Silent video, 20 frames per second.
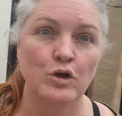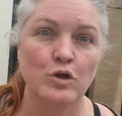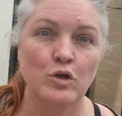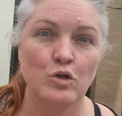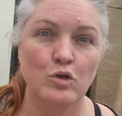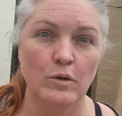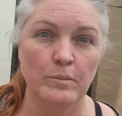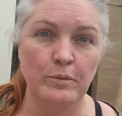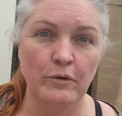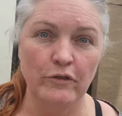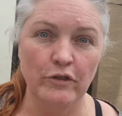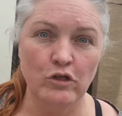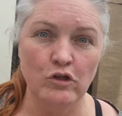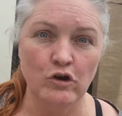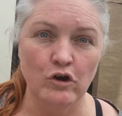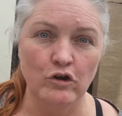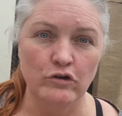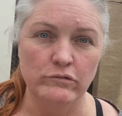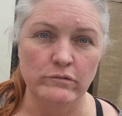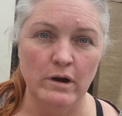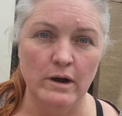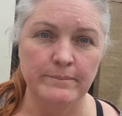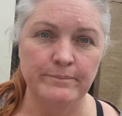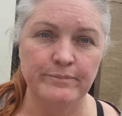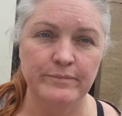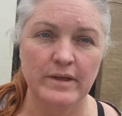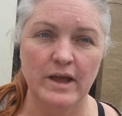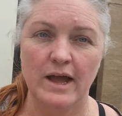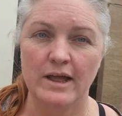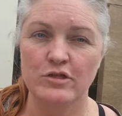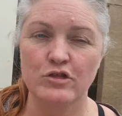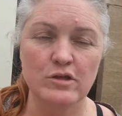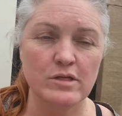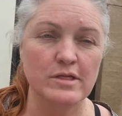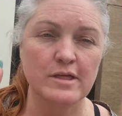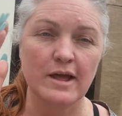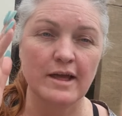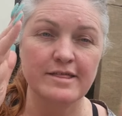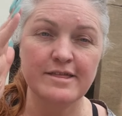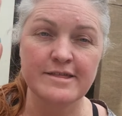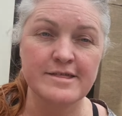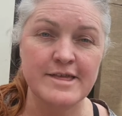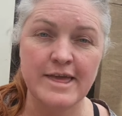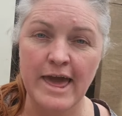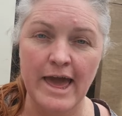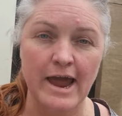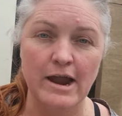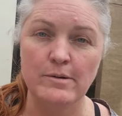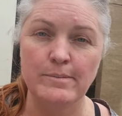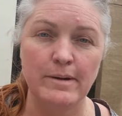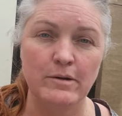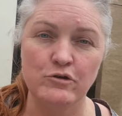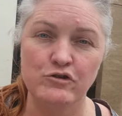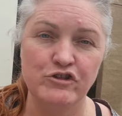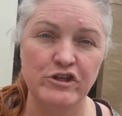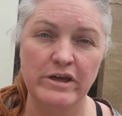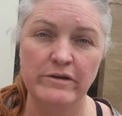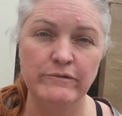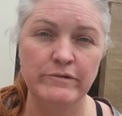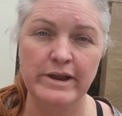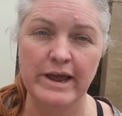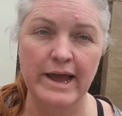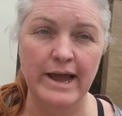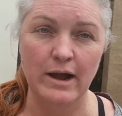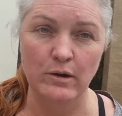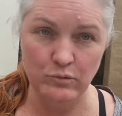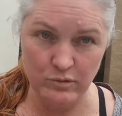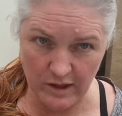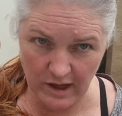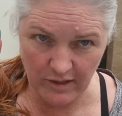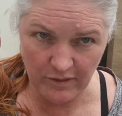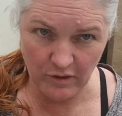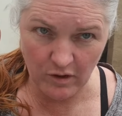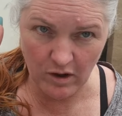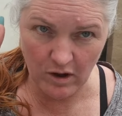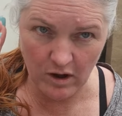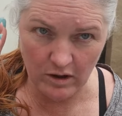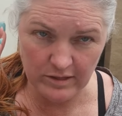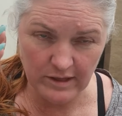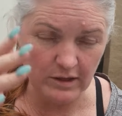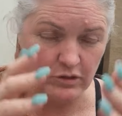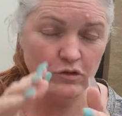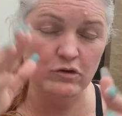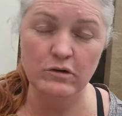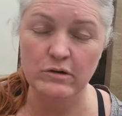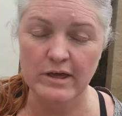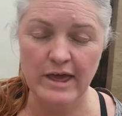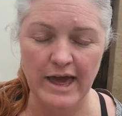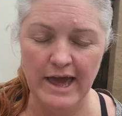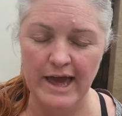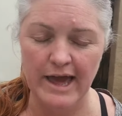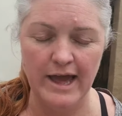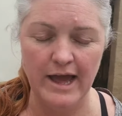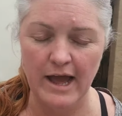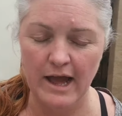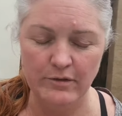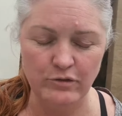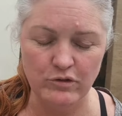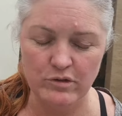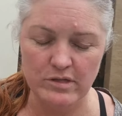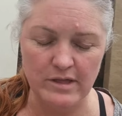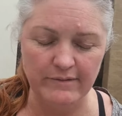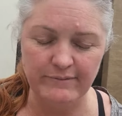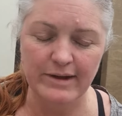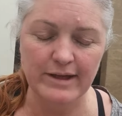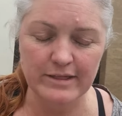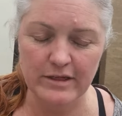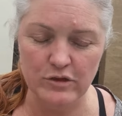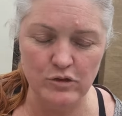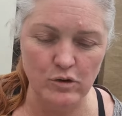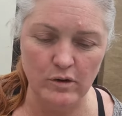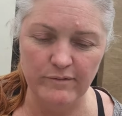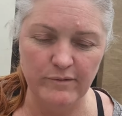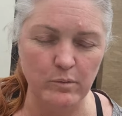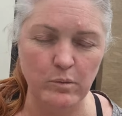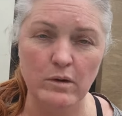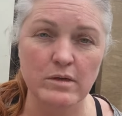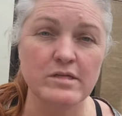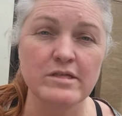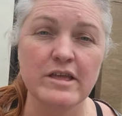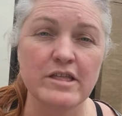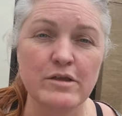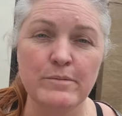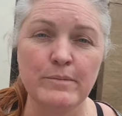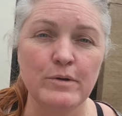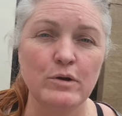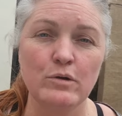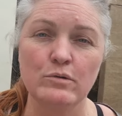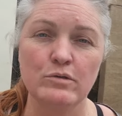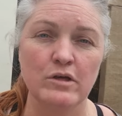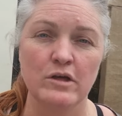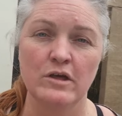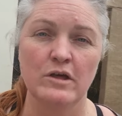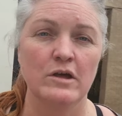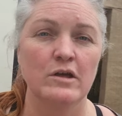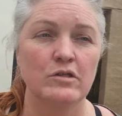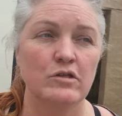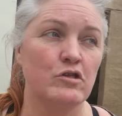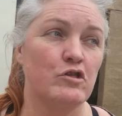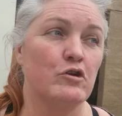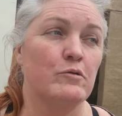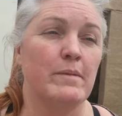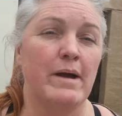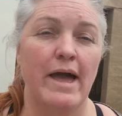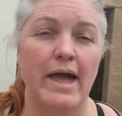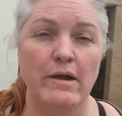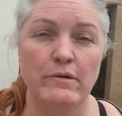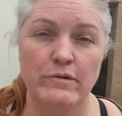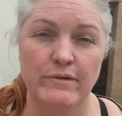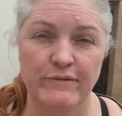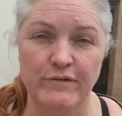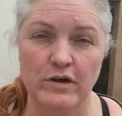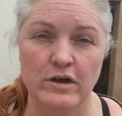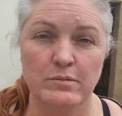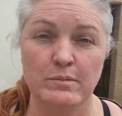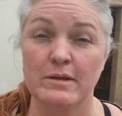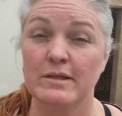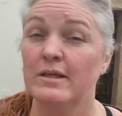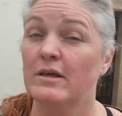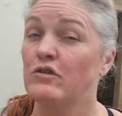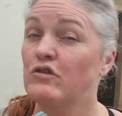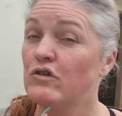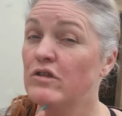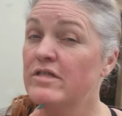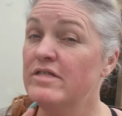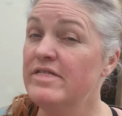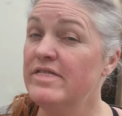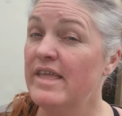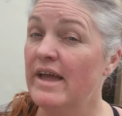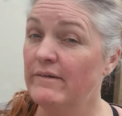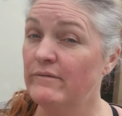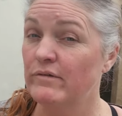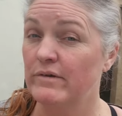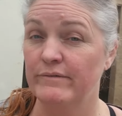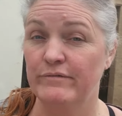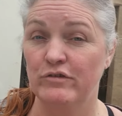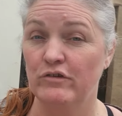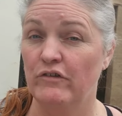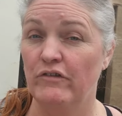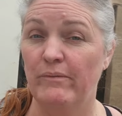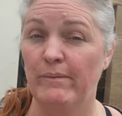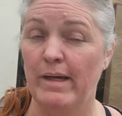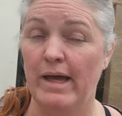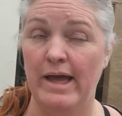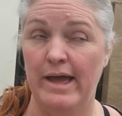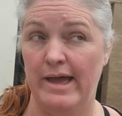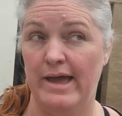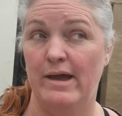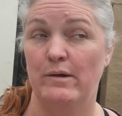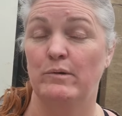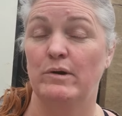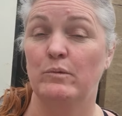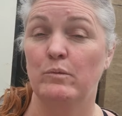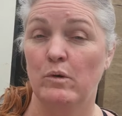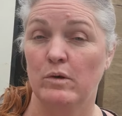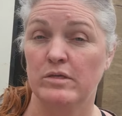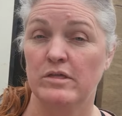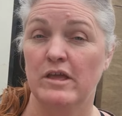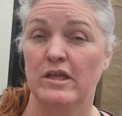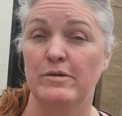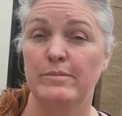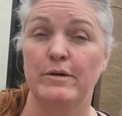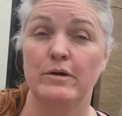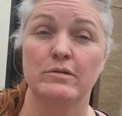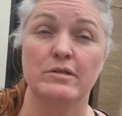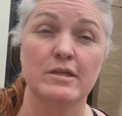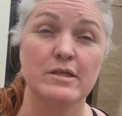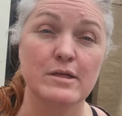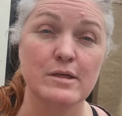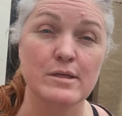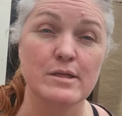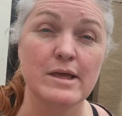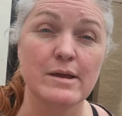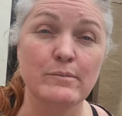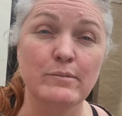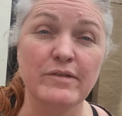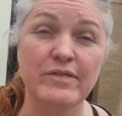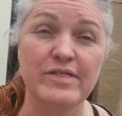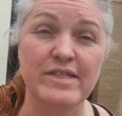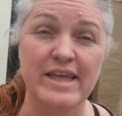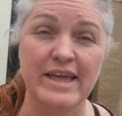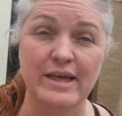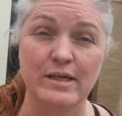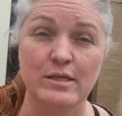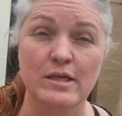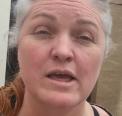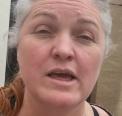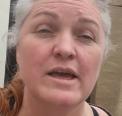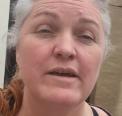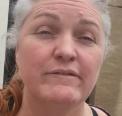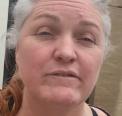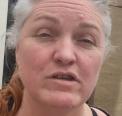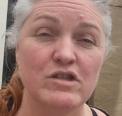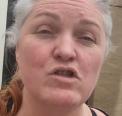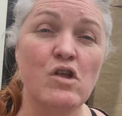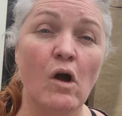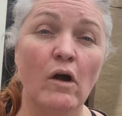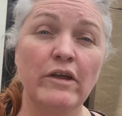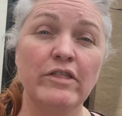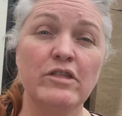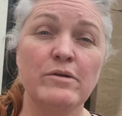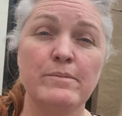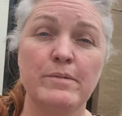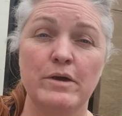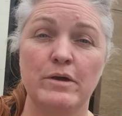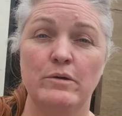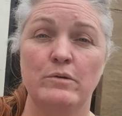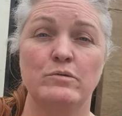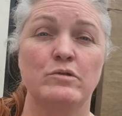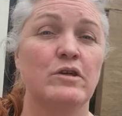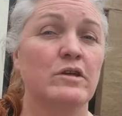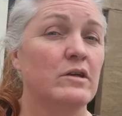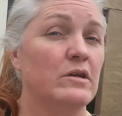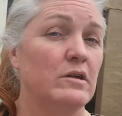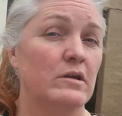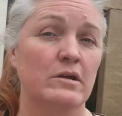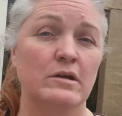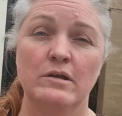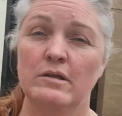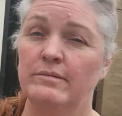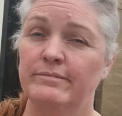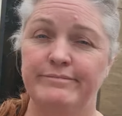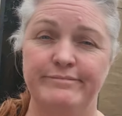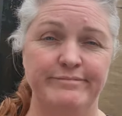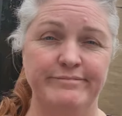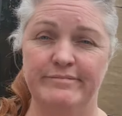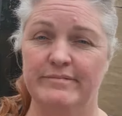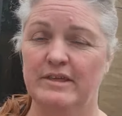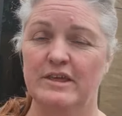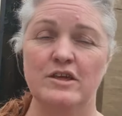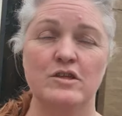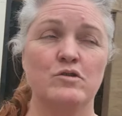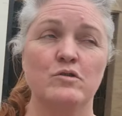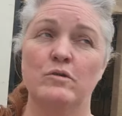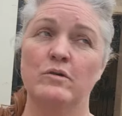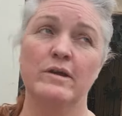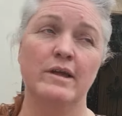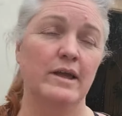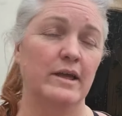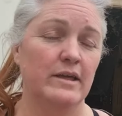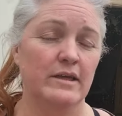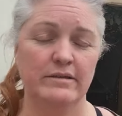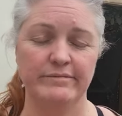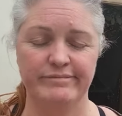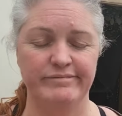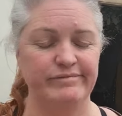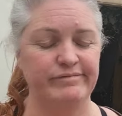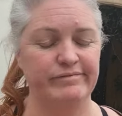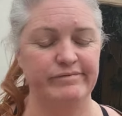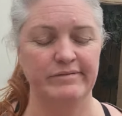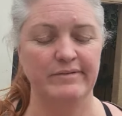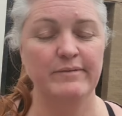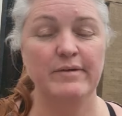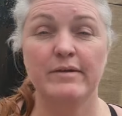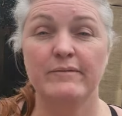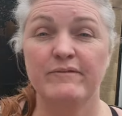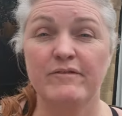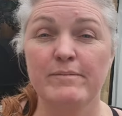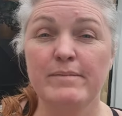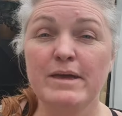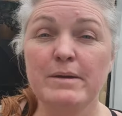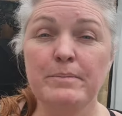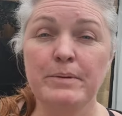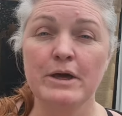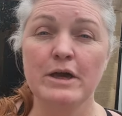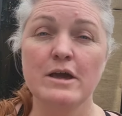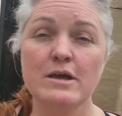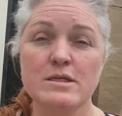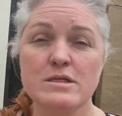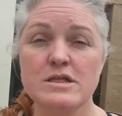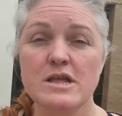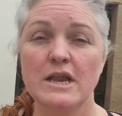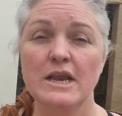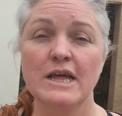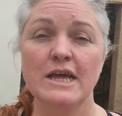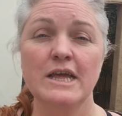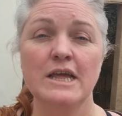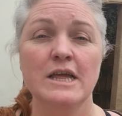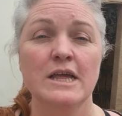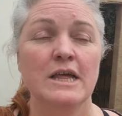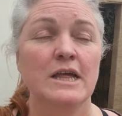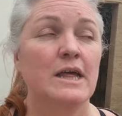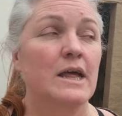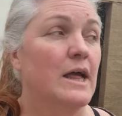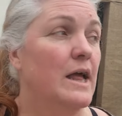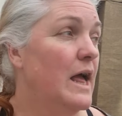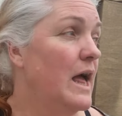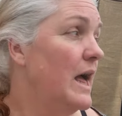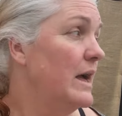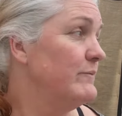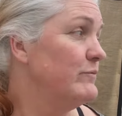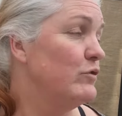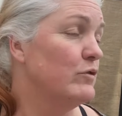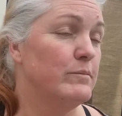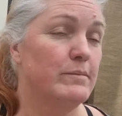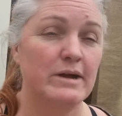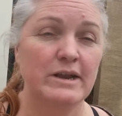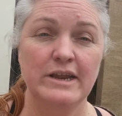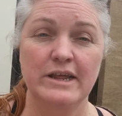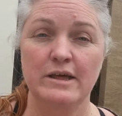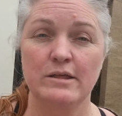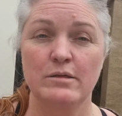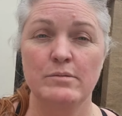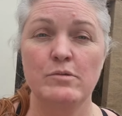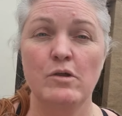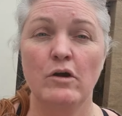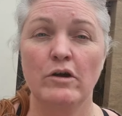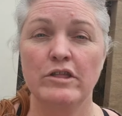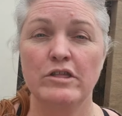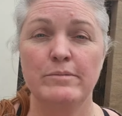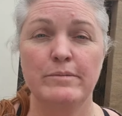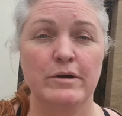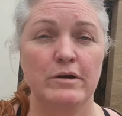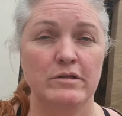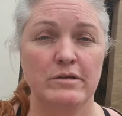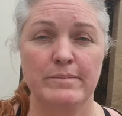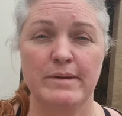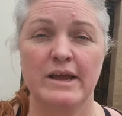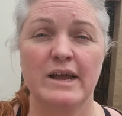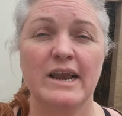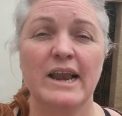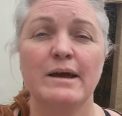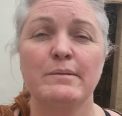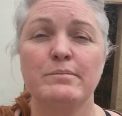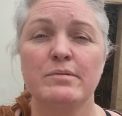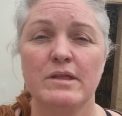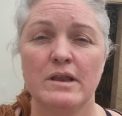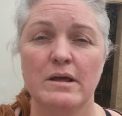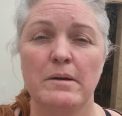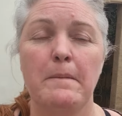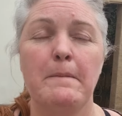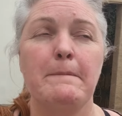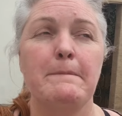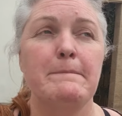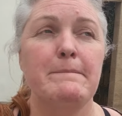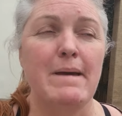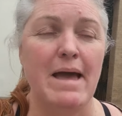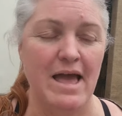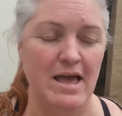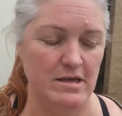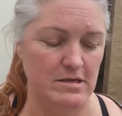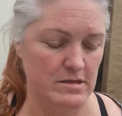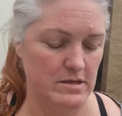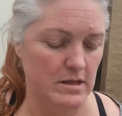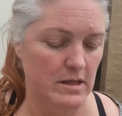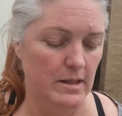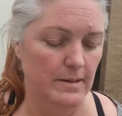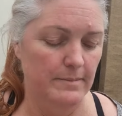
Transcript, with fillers: So I put the toner on. I just, I didn't care about shearing it out. I thought, I don't care. I just, I've had enough. I wasn't in the mood to do my hair in the first place. I should never have done my hair when I wasn't in the mood. It's the same with nails. If you're not in the mood, you don't get, for me personally, I've done my nails. I'm not in the mood. I make an absolute mess.